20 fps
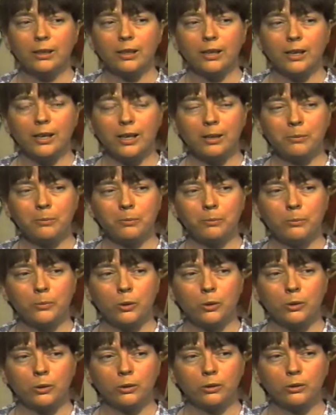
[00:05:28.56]
I'm
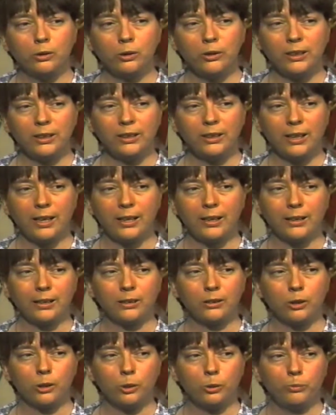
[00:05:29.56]
looking at
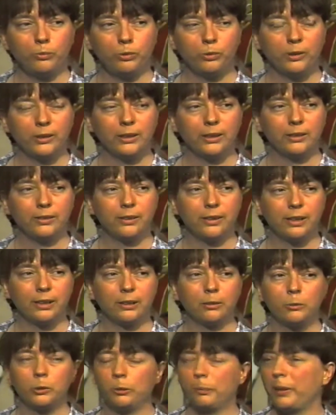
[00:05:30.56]
it hopefully that
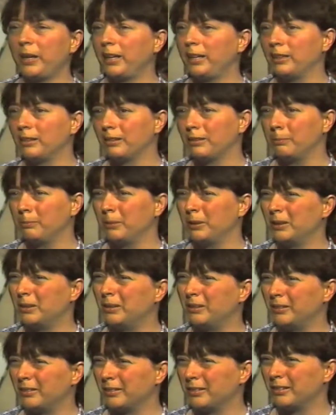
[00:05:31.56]
it will pay its
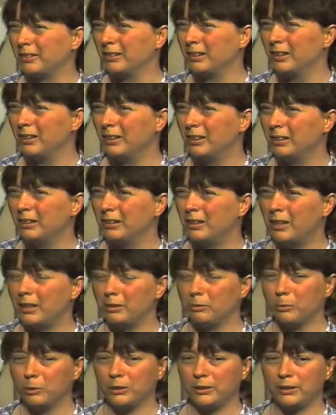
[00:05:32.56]
bills,
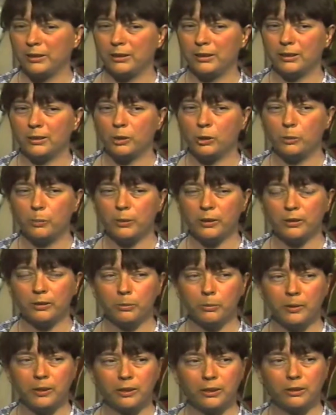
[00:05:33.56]
not really hoping to
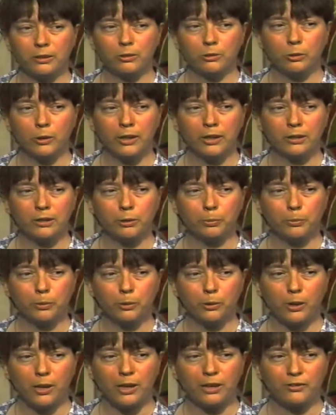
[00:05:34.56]
make a grand
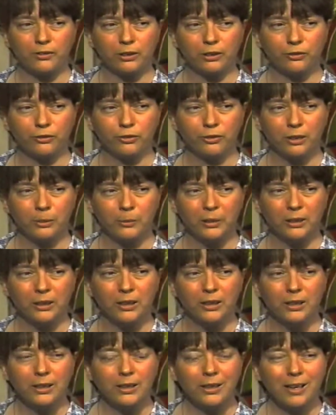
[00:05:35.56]
profit from it.
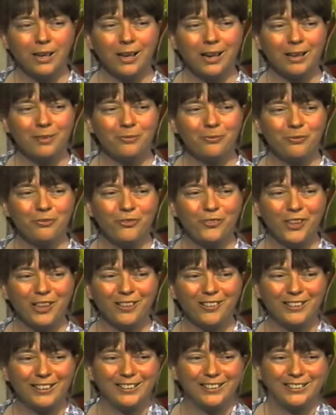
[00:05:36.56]
I'm
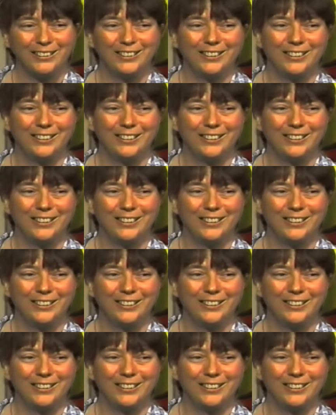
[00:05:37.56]
very